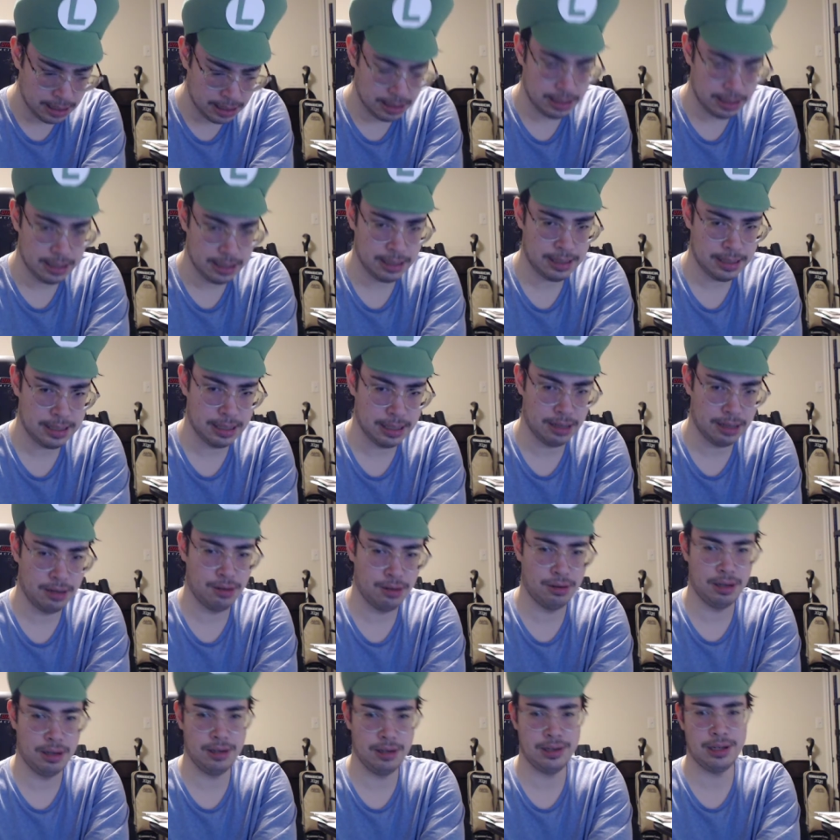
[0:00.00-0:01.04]
so
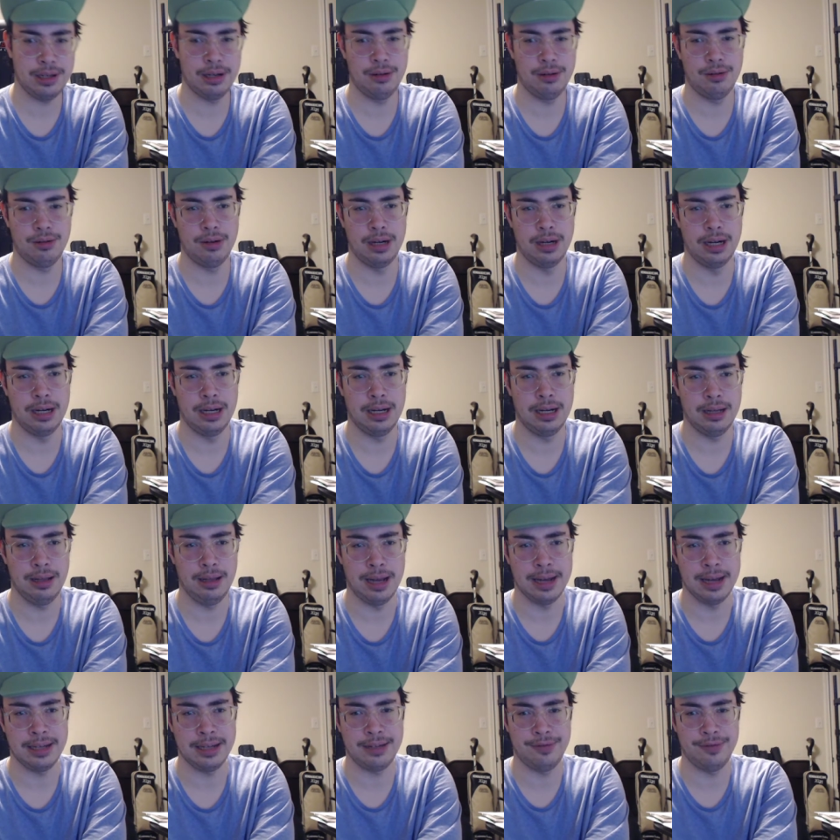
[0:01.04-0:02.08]
also uh,
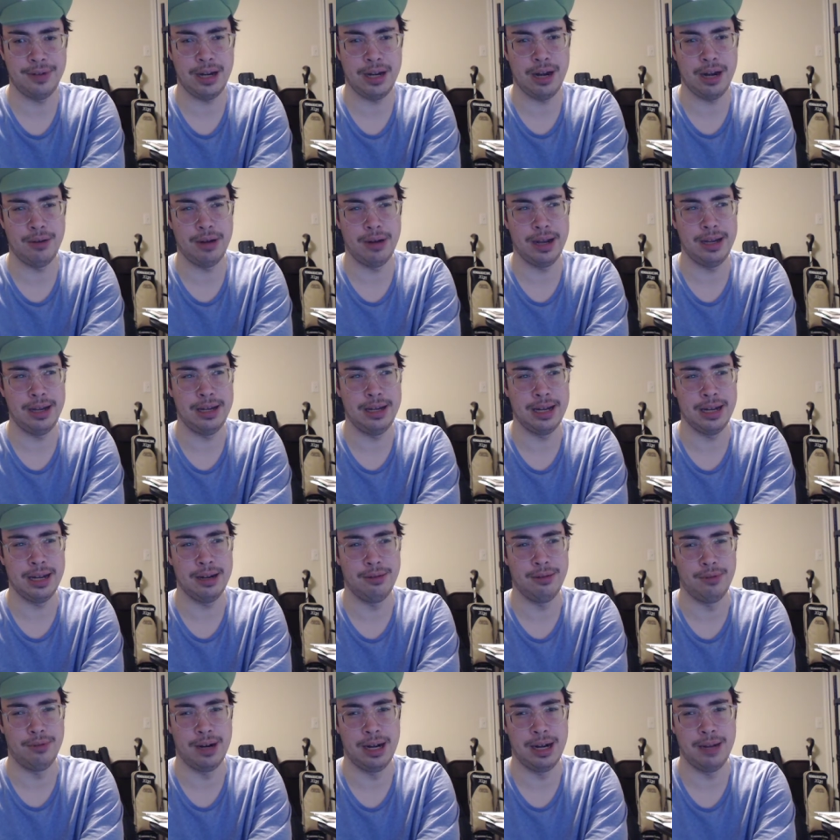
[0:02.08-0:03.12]
last video I did a
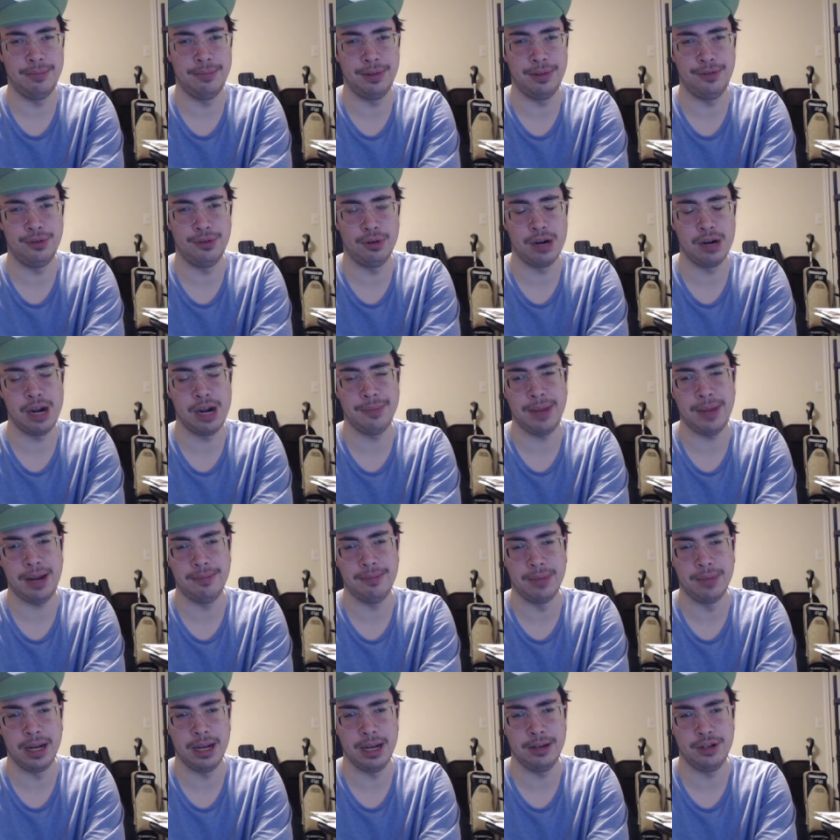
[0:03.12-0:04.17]
lot before I made
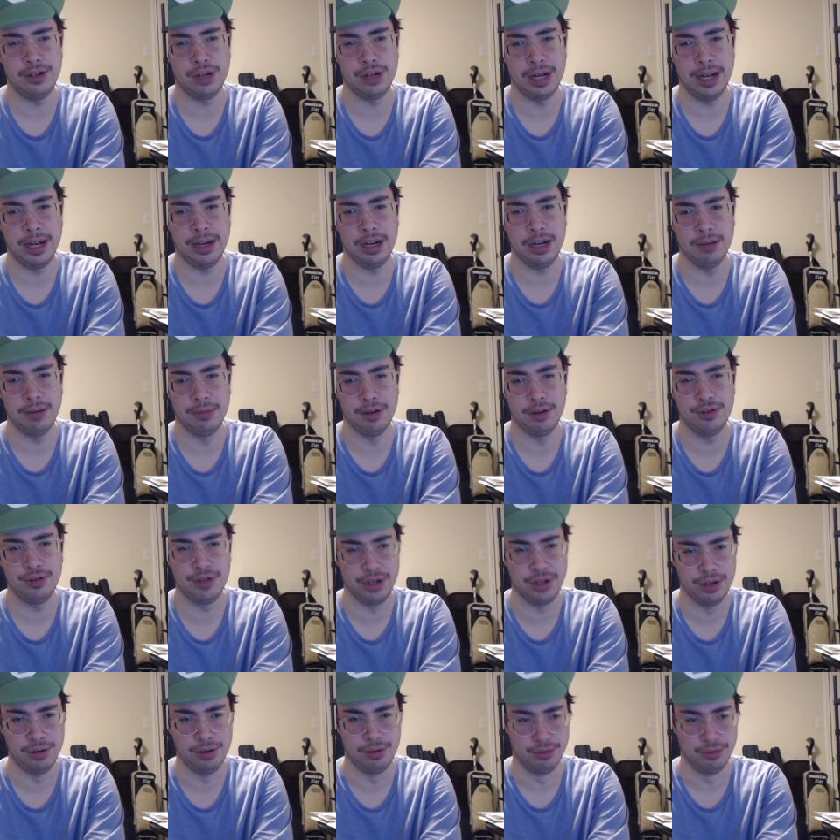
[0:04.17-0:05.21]
my giant
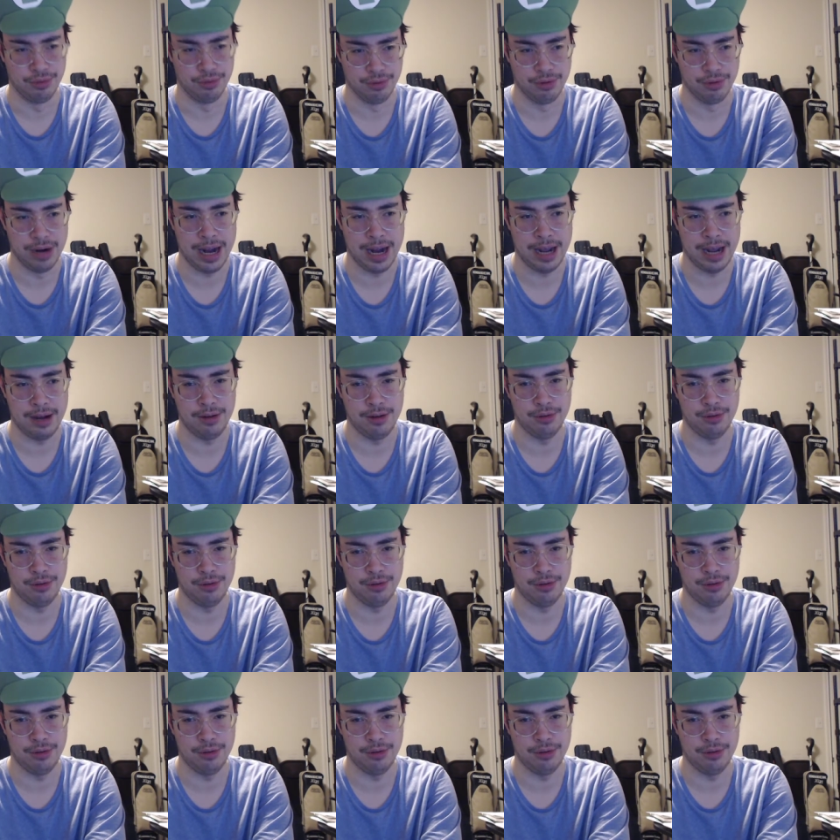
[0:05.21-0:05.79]
emotional rant